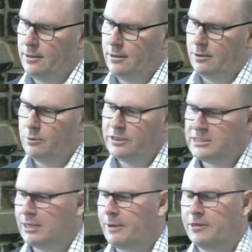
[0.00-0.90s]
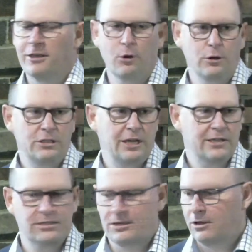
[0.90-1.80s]
Well, let's think about the
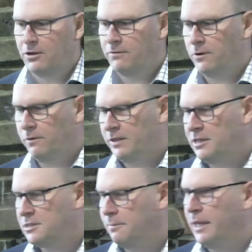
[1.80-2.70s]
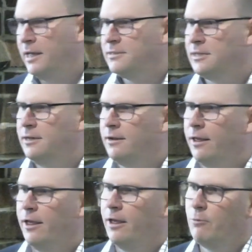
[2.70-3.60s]
context of these commands. And
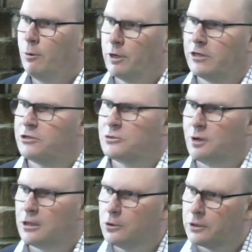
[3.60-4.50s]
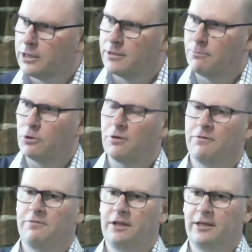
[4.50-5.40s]
what we're going to do is we're going to look at the book of
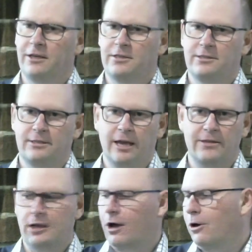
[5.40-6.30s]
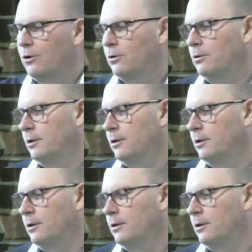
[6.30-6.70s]
Leviticus as a whole.